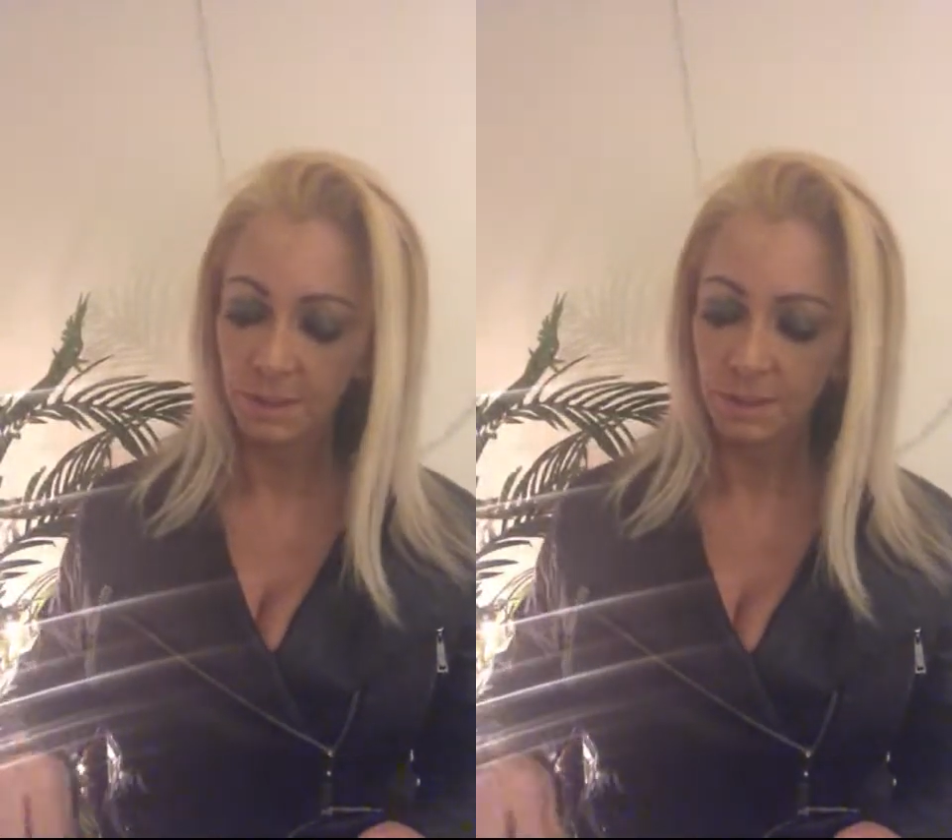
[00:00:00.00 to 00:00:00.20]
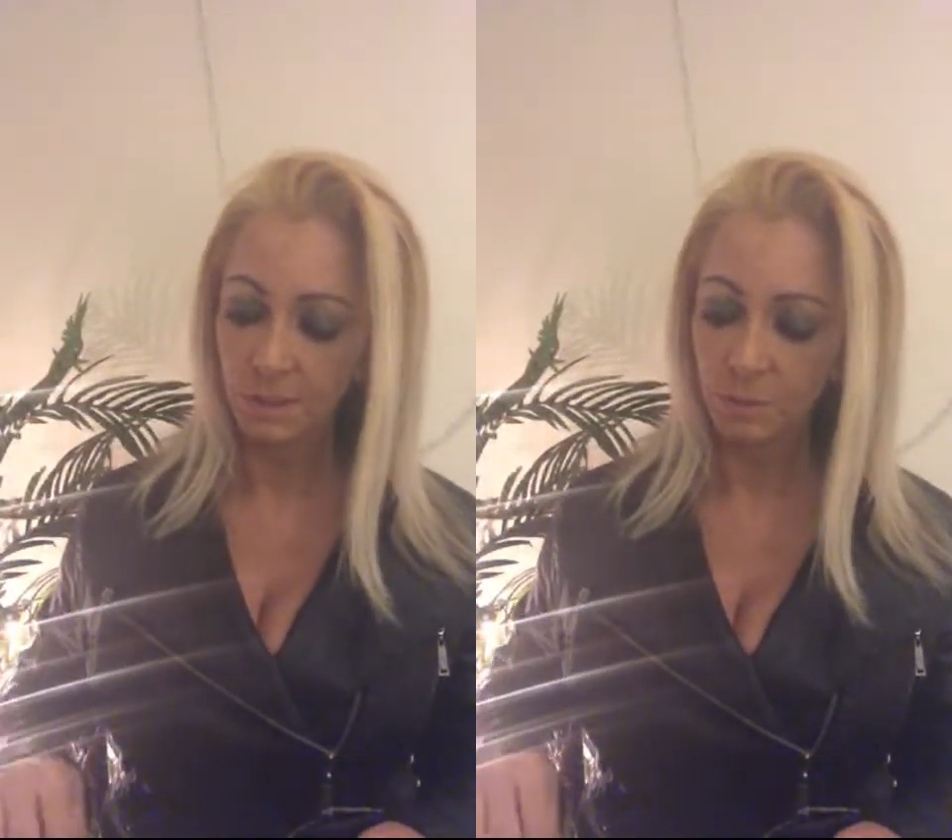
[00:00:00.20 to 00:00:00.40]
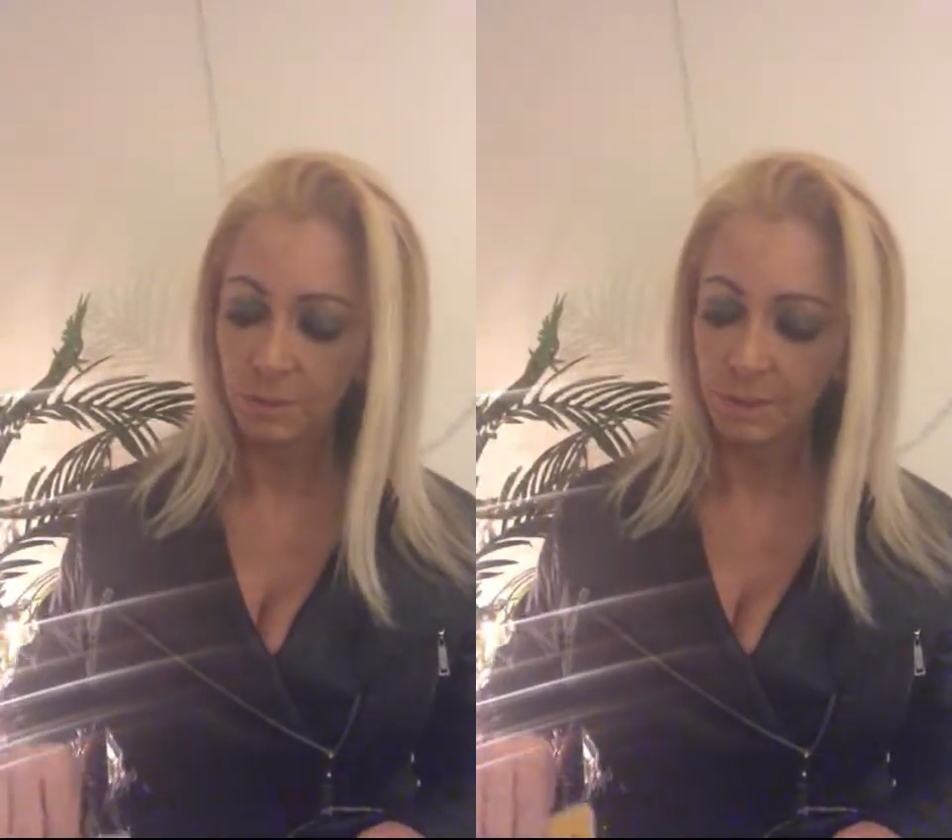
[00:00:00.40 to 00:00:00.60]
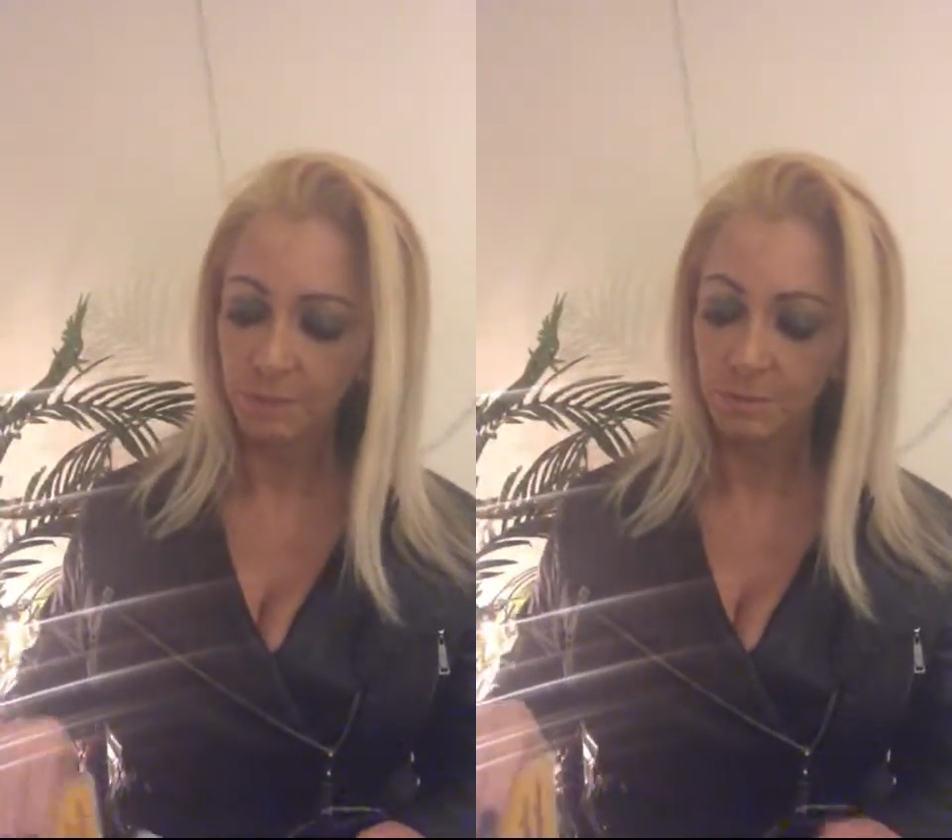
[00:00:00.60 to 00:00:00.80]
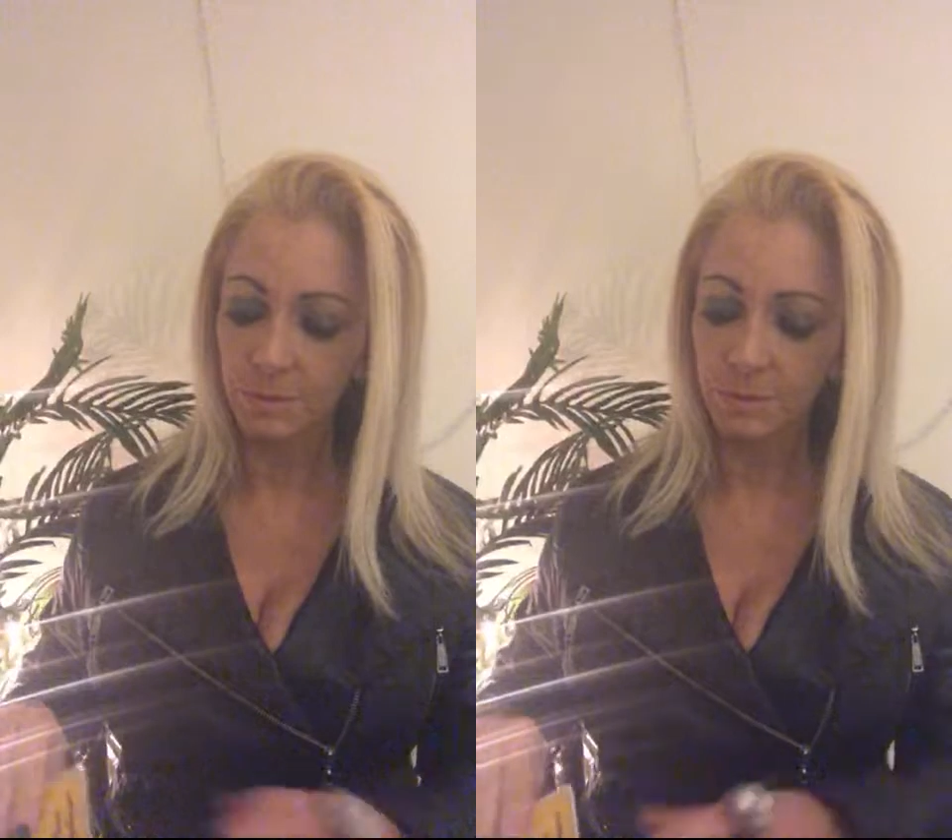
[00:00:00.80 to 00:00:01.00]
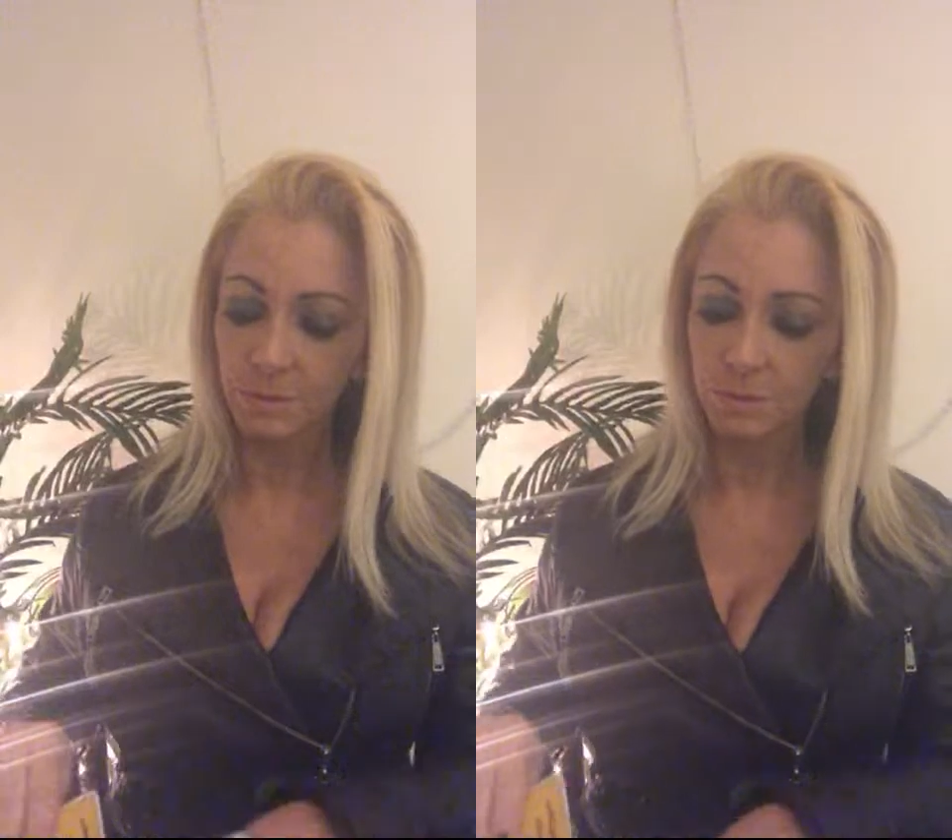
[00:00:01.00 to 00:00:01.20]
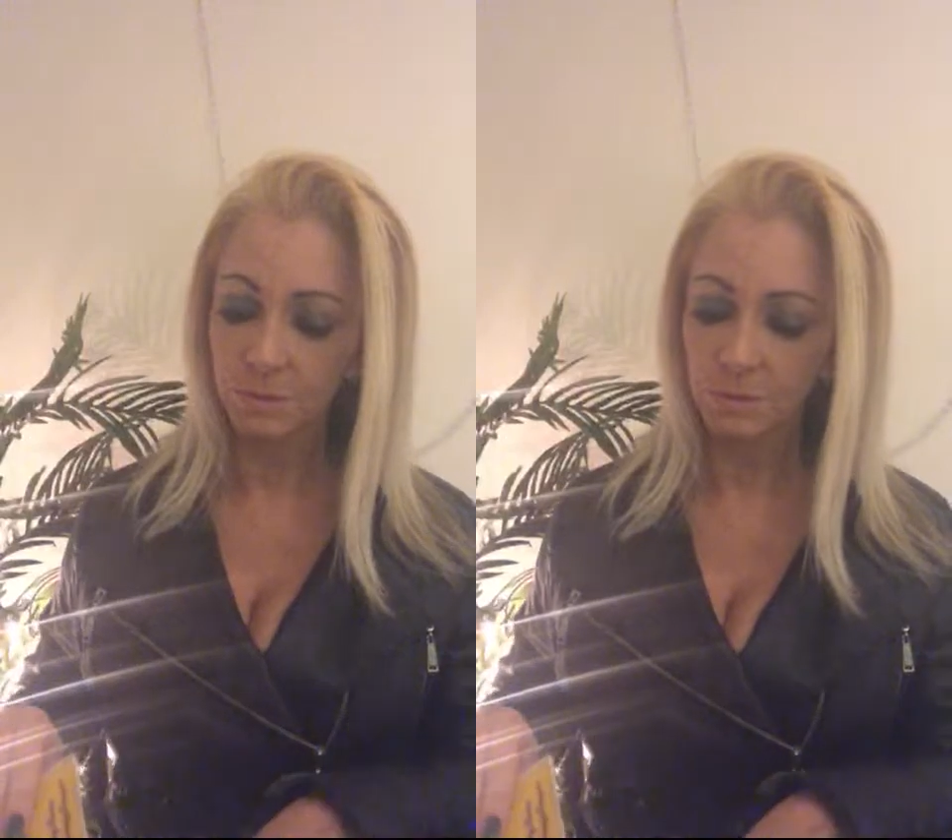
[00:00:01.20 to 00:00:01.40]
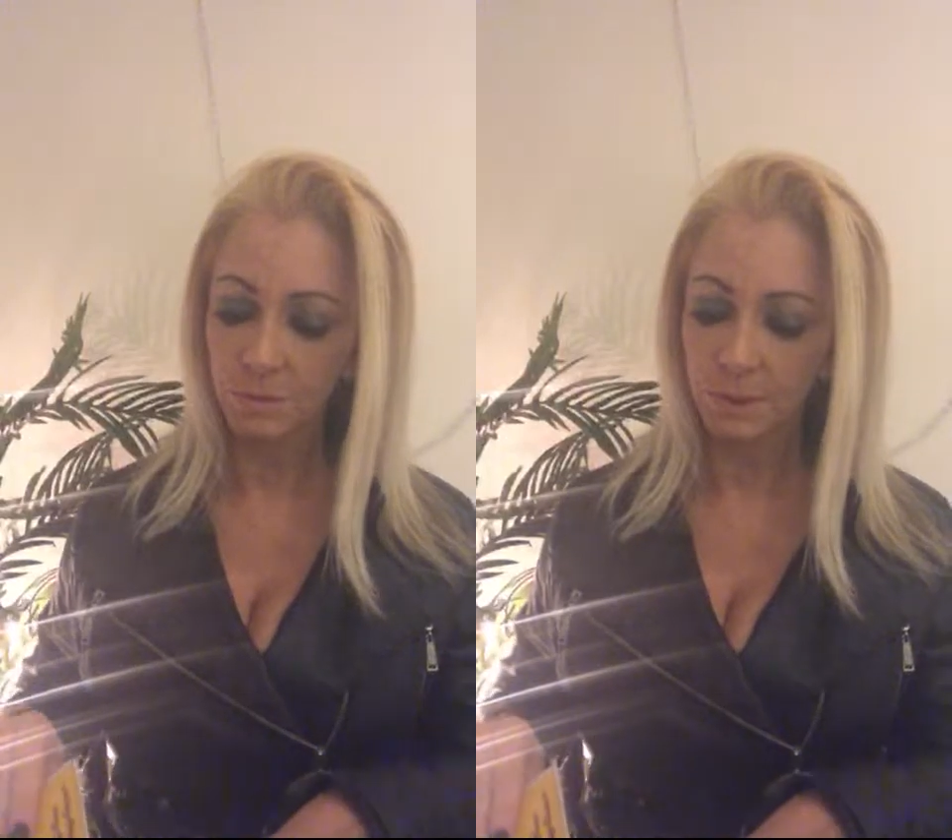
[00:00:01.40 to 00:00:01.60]
you were able
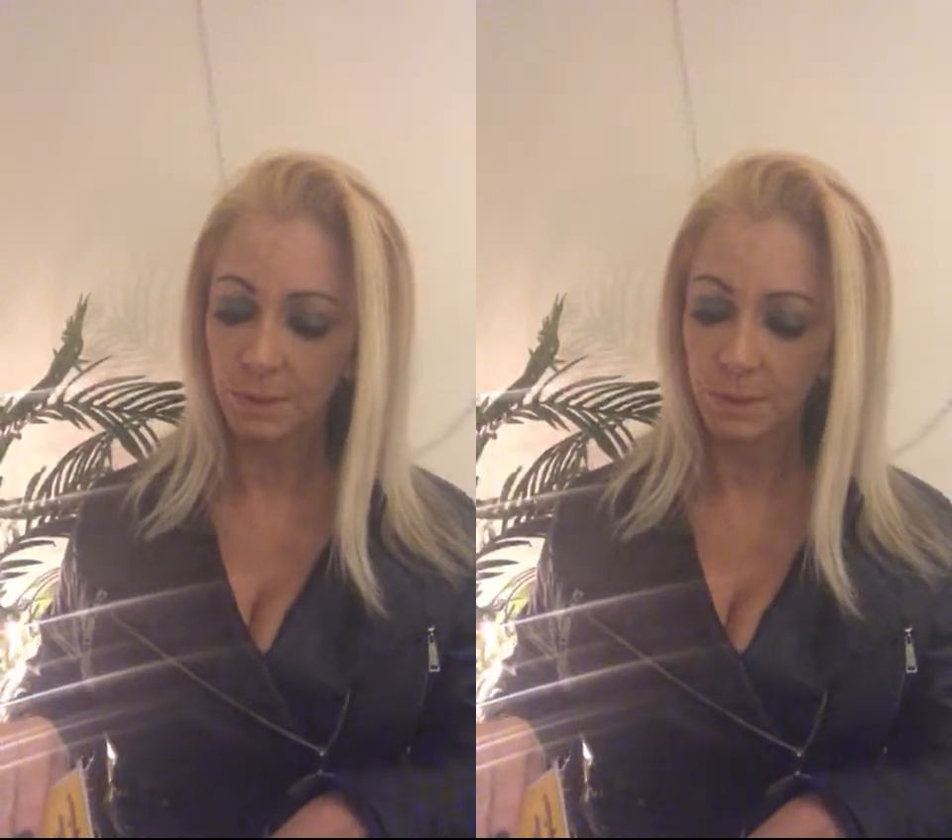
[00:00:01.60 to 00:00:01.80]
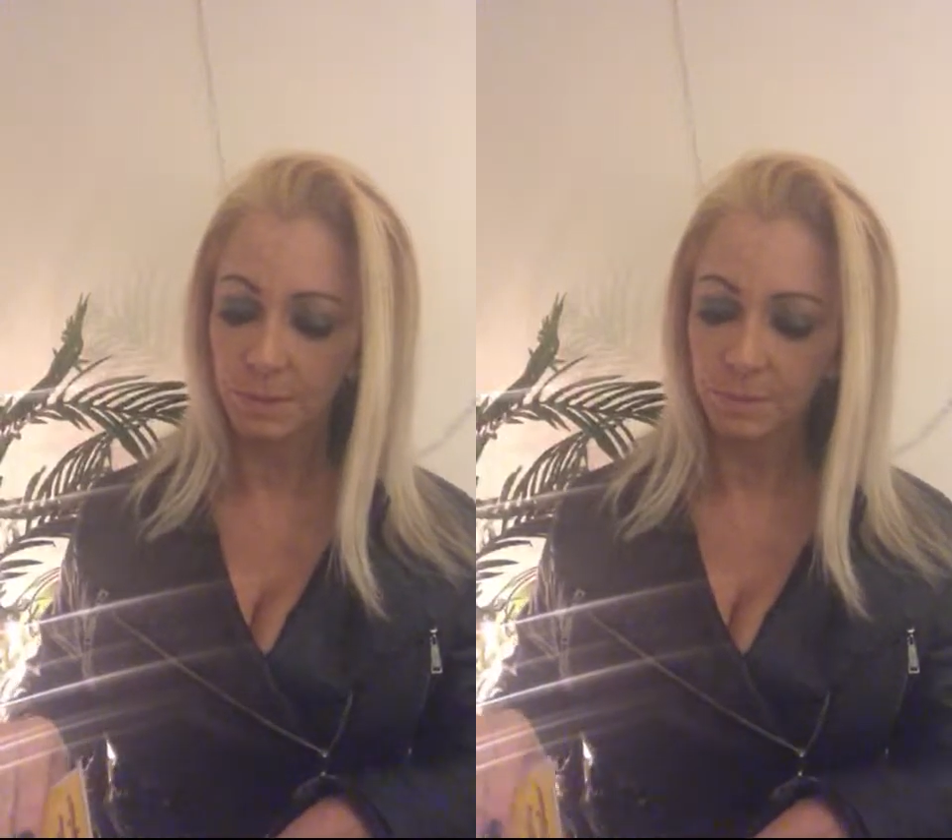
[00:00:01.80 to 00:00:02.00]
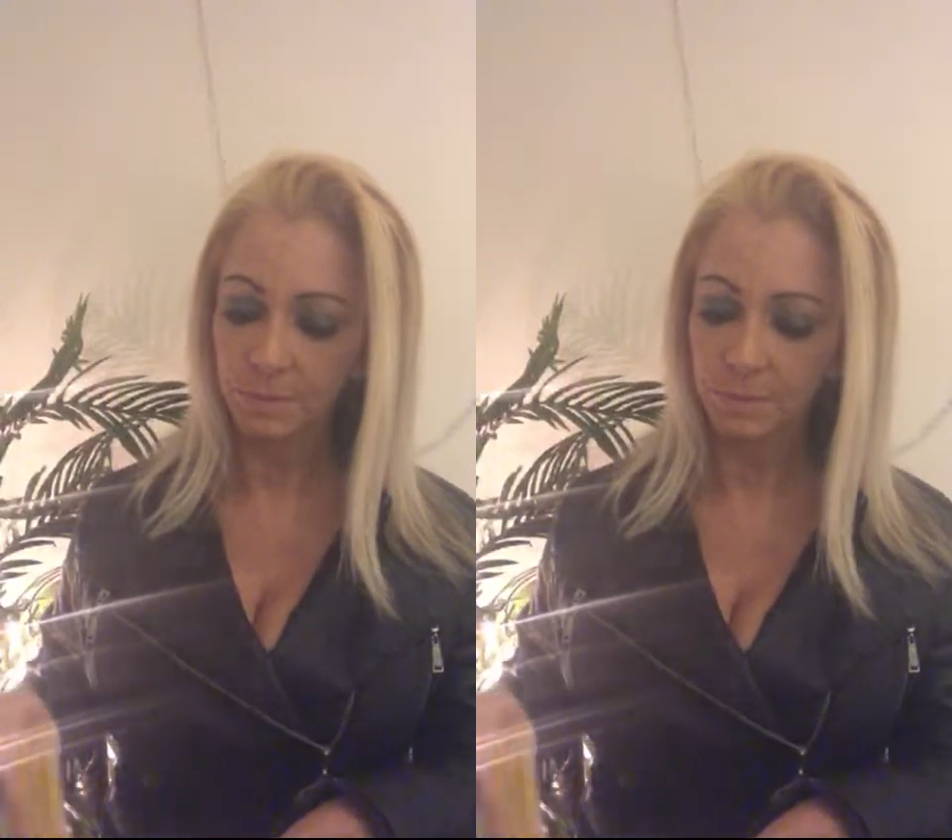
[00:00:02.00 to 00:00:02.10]
to,